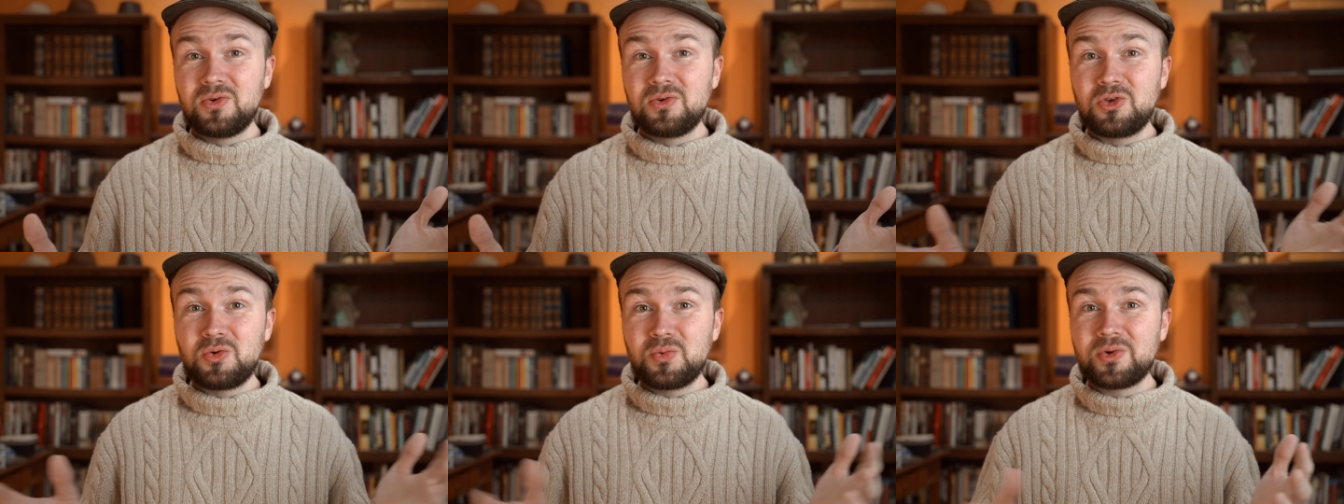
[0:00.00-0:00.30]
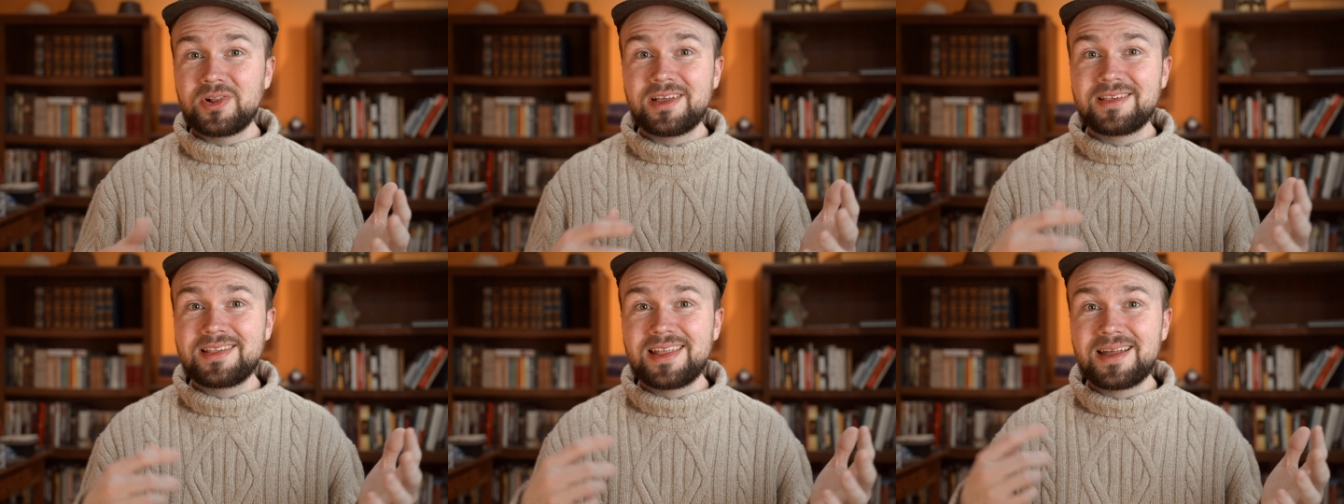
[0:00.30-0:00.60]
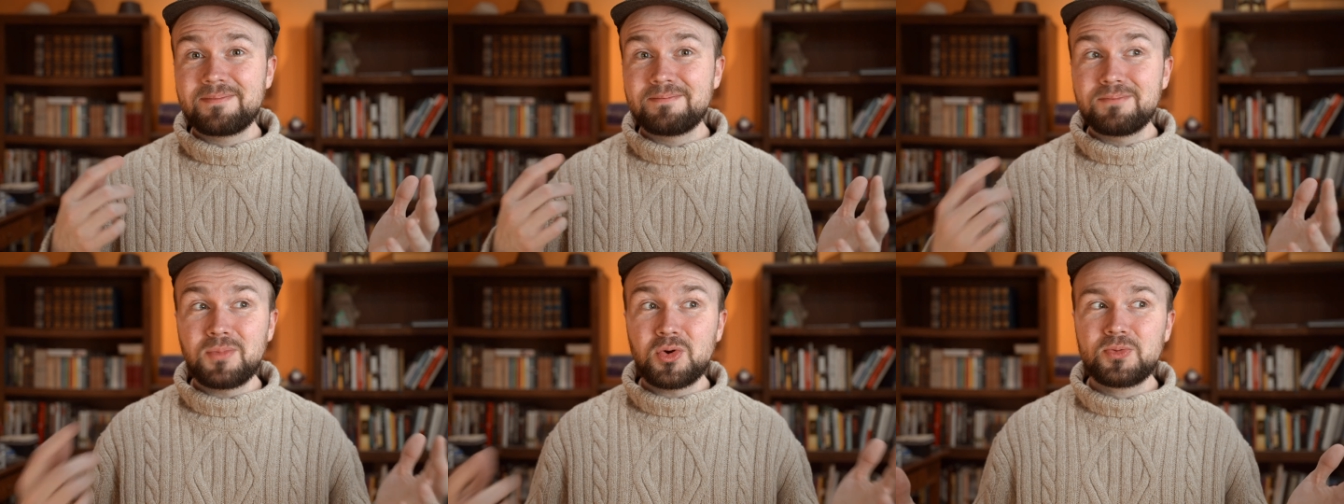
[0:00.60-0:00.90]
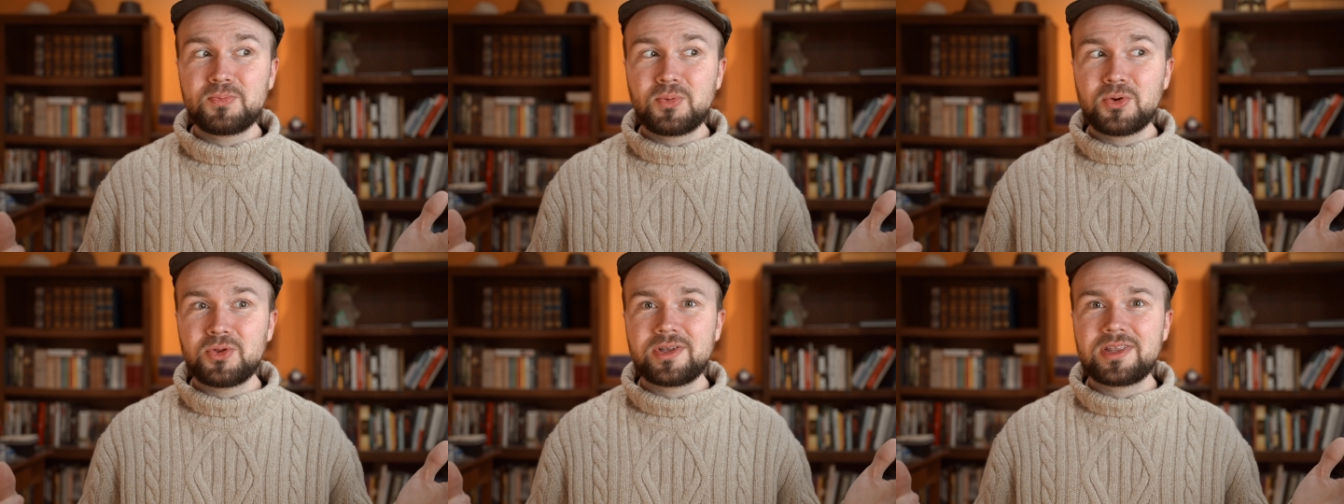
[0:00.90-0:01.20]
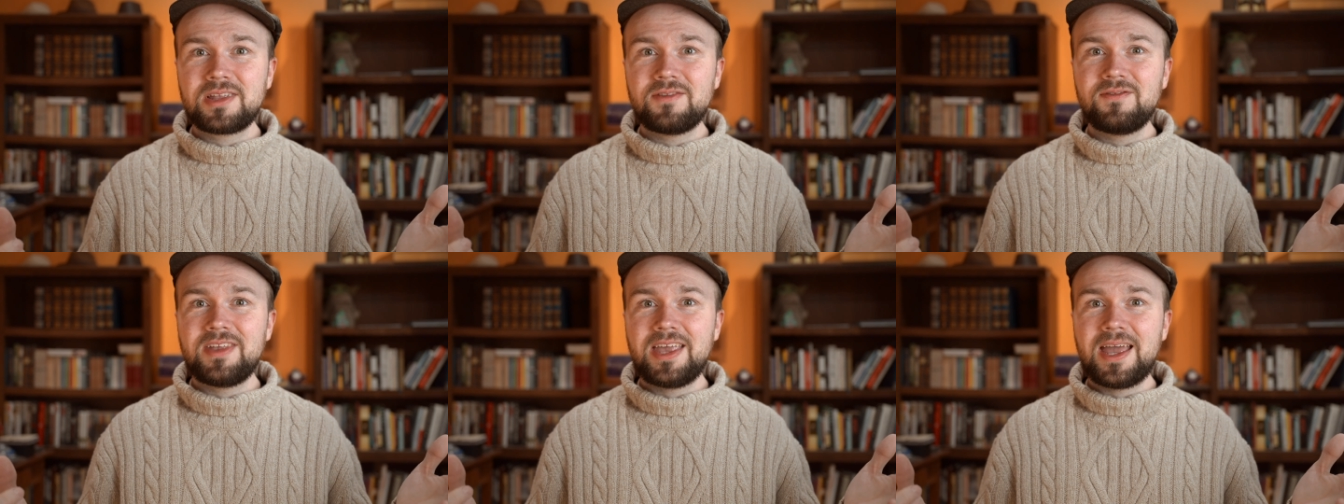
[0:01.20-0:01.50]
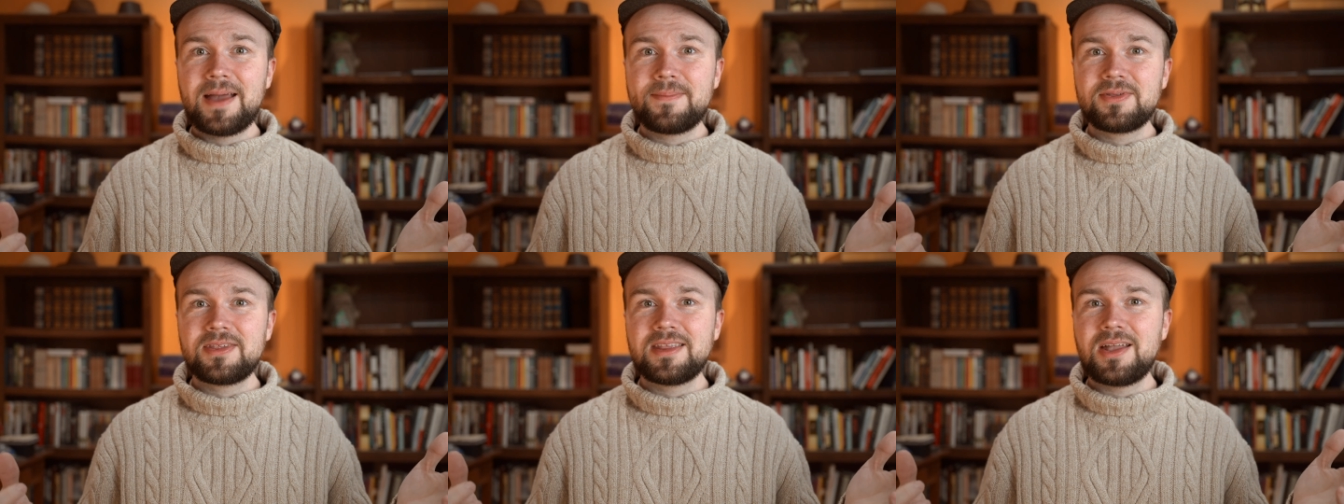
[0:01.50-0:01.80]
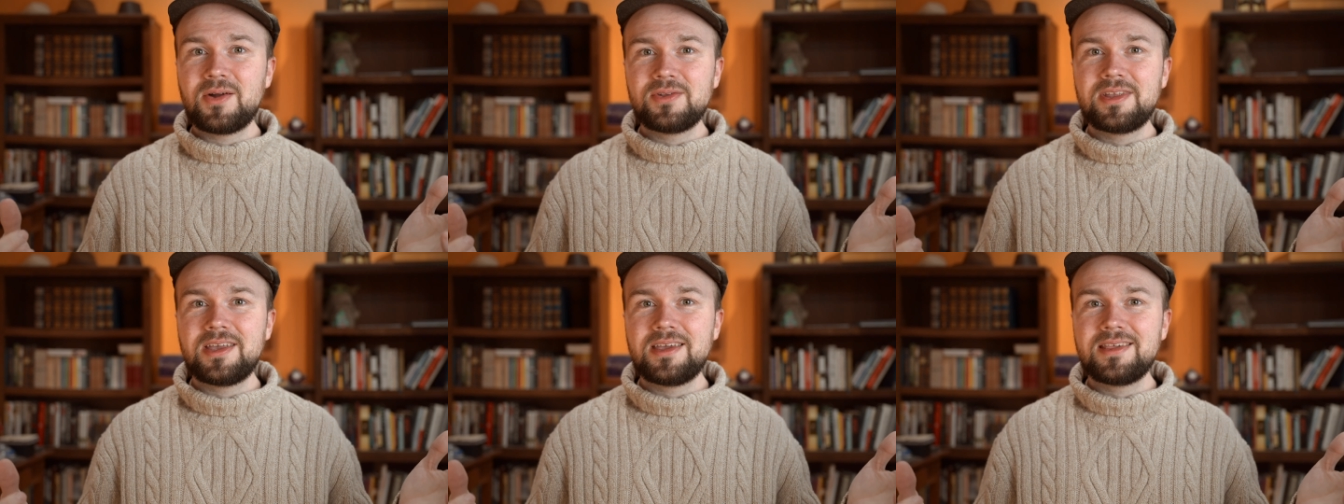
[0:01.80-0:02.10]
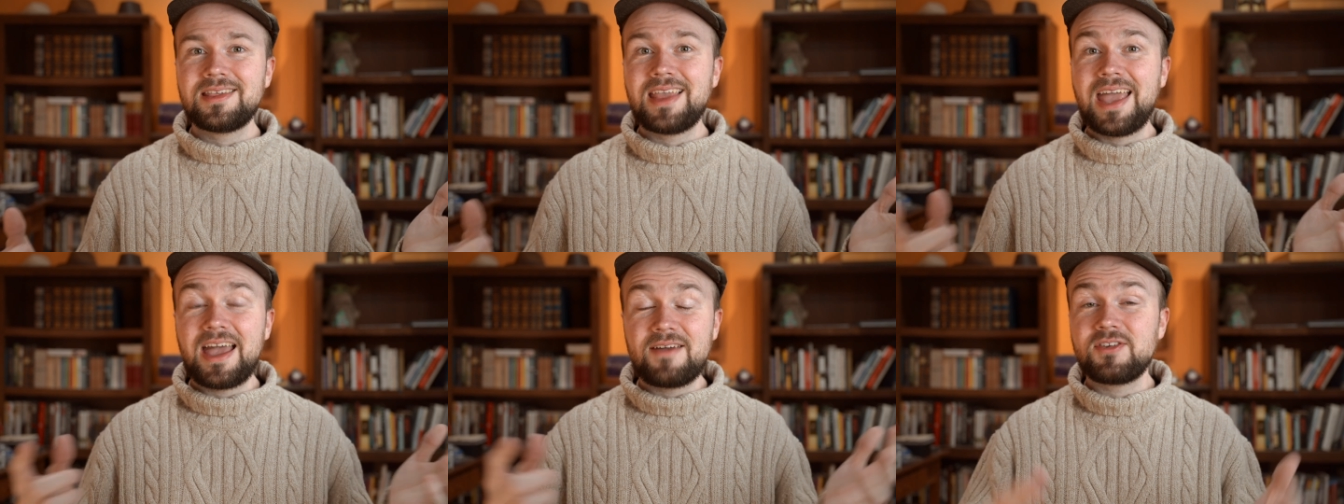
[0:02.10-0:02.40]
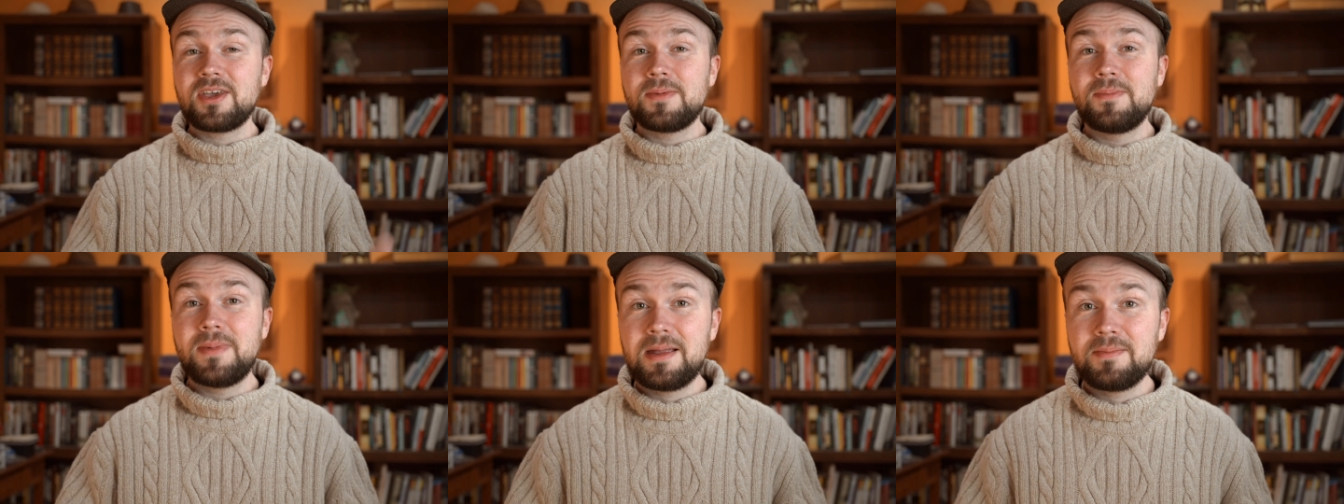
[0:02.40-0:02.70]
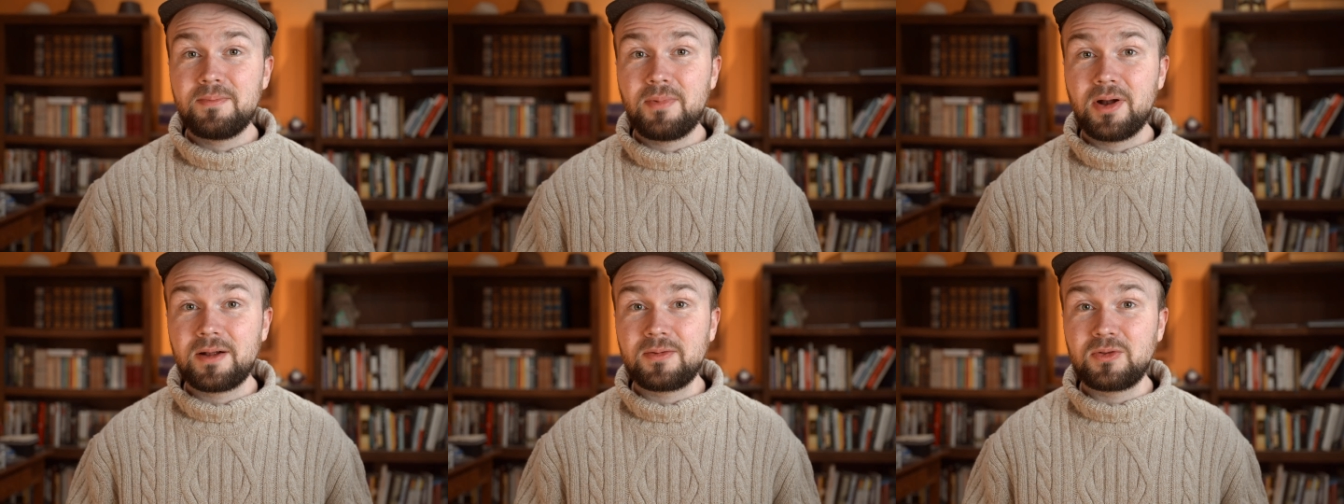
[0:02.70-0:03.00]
you realize that most productivity apps nowadays have a command bar.